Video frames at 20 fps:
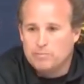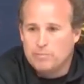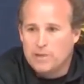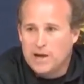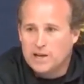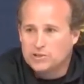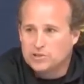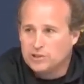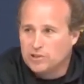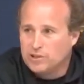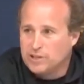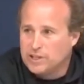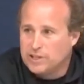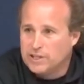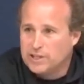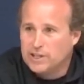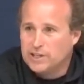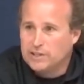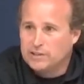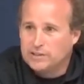magically
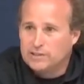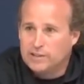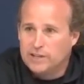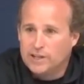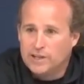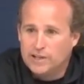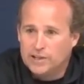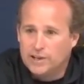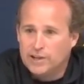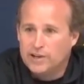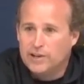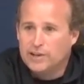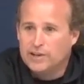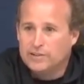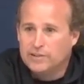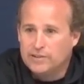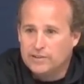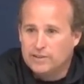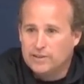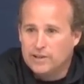get it
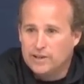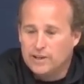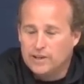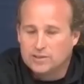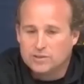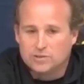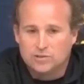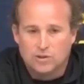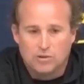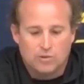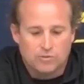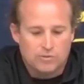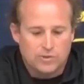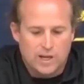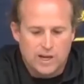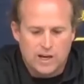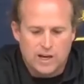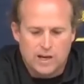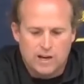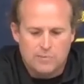done.
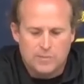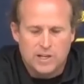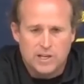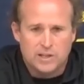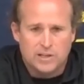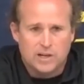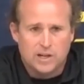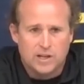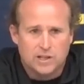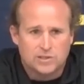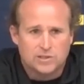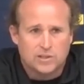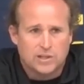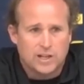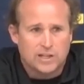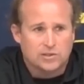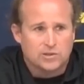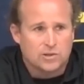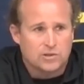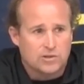It does,
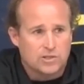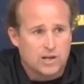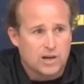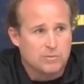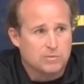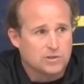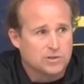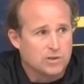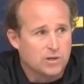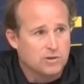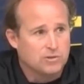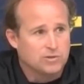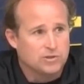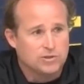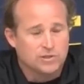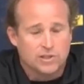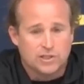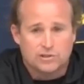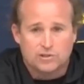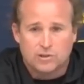and that's our job as
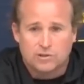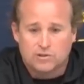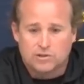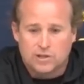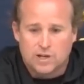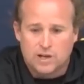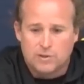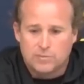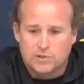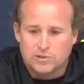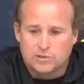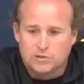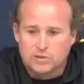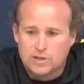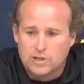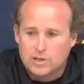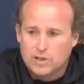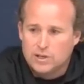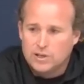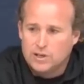coaches. That's our job as,
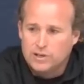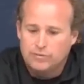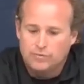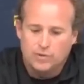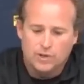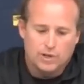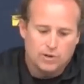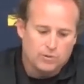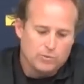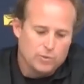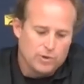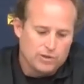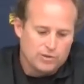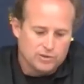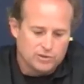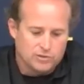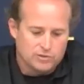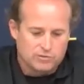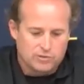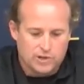
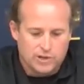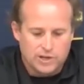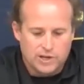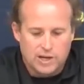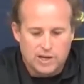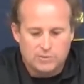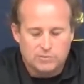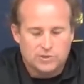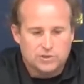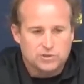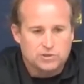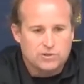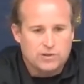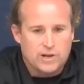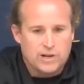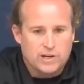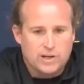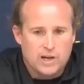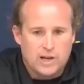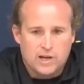whether it's the run game, the
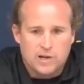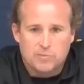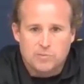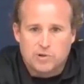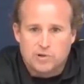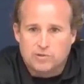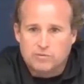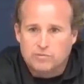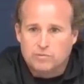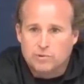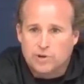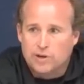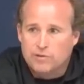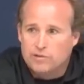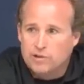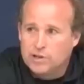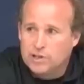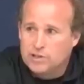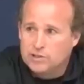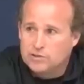screen game, or
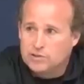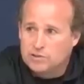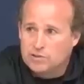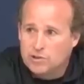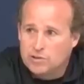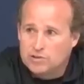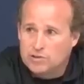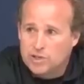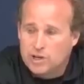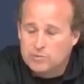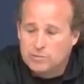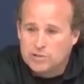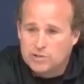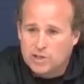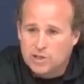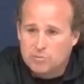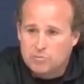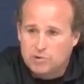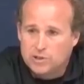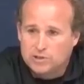whatever it is, it's our job to
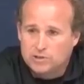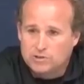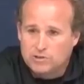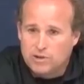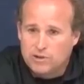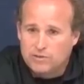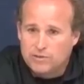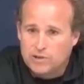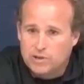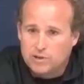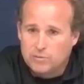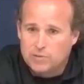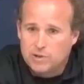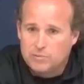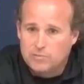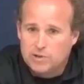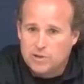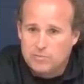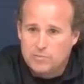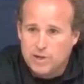take pressure off of him.
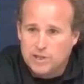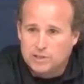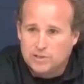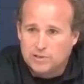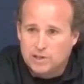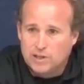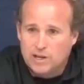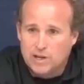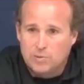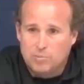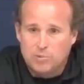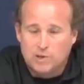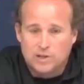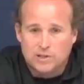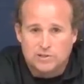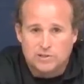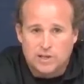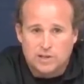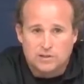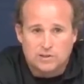He makes a lot of
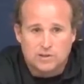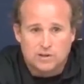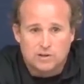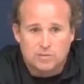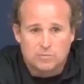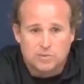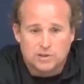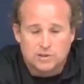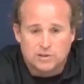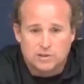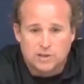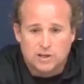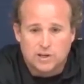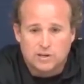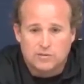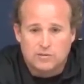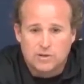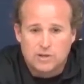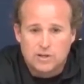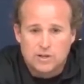plays out there, but I